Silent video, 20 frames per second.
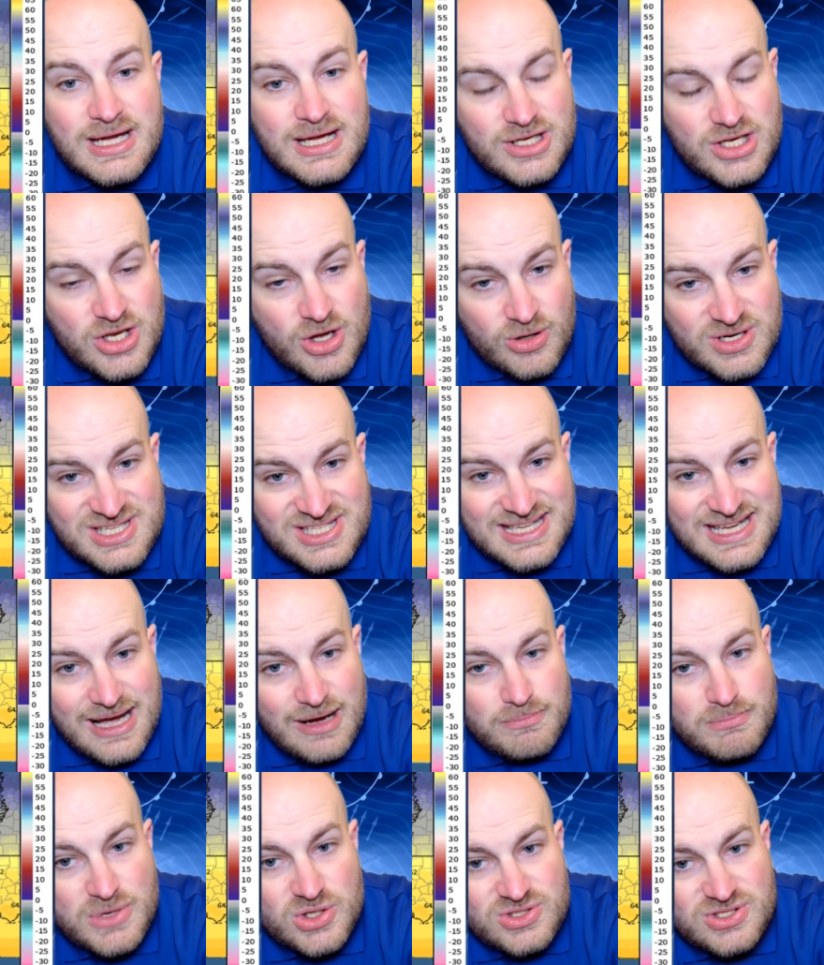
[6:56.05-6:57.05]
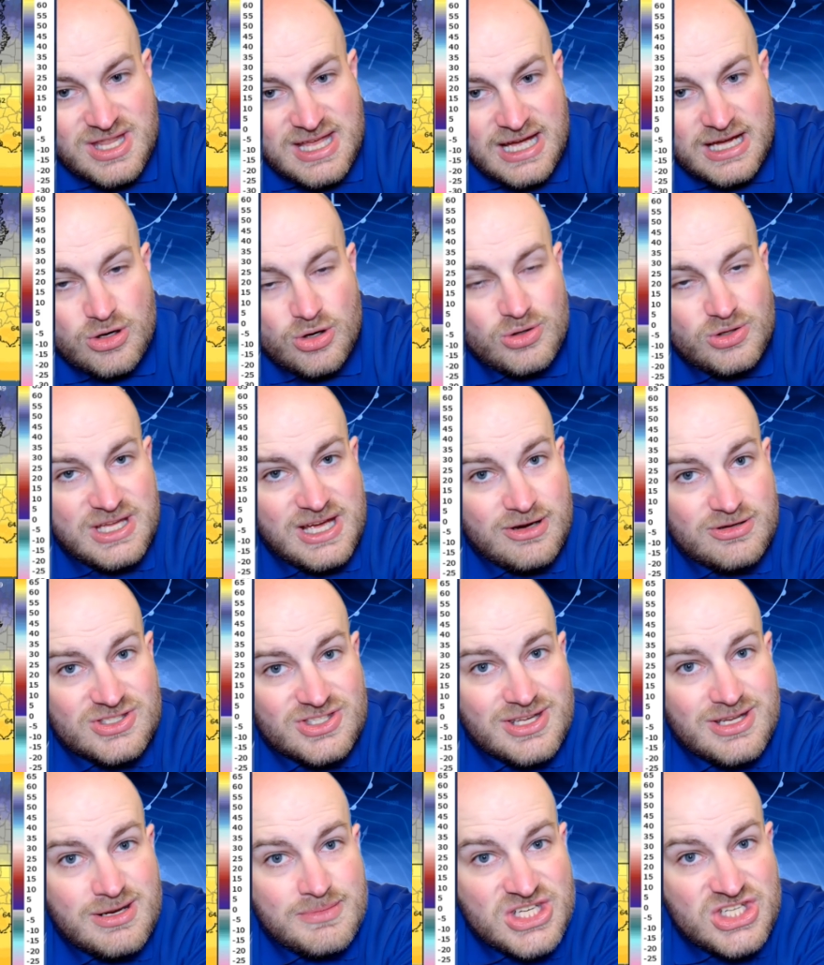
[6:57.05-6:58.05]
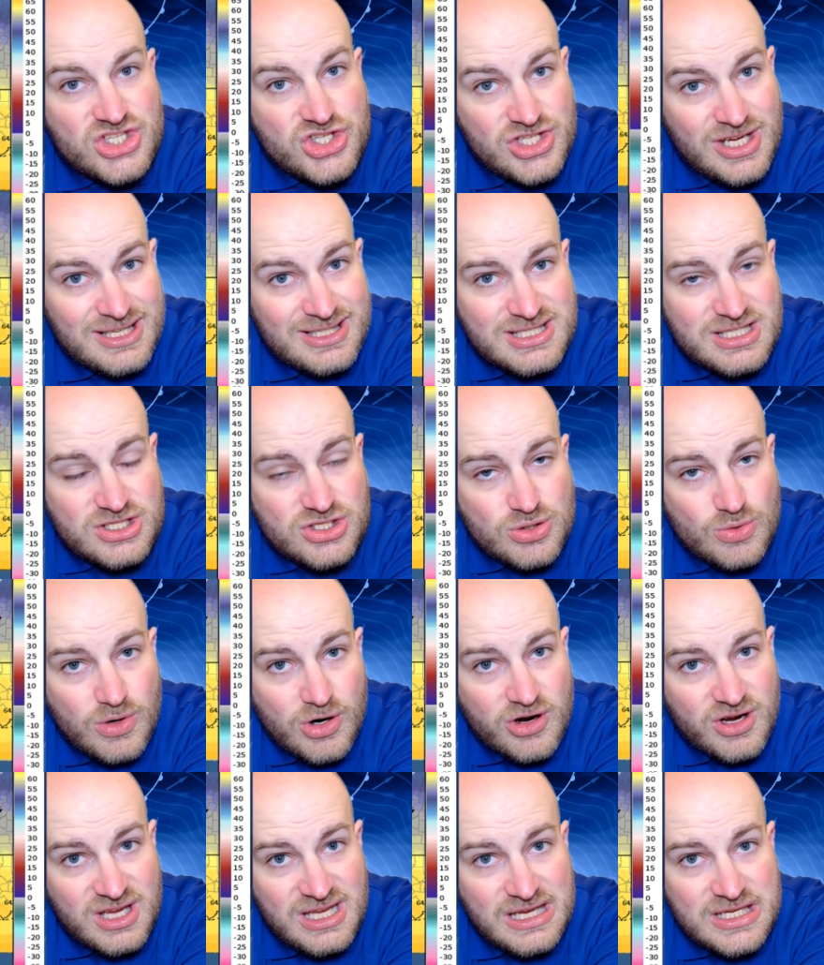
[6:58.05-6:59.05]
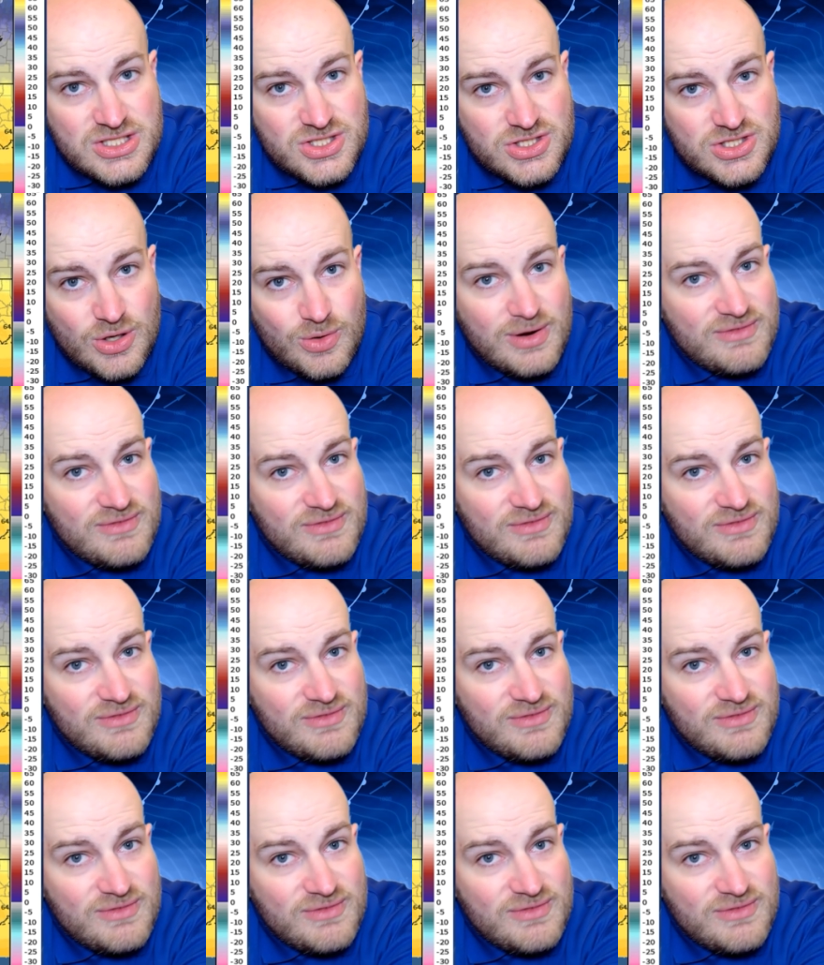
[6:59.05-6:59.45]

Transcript: Notice how most of that cold air is going to be shunted to our east, though.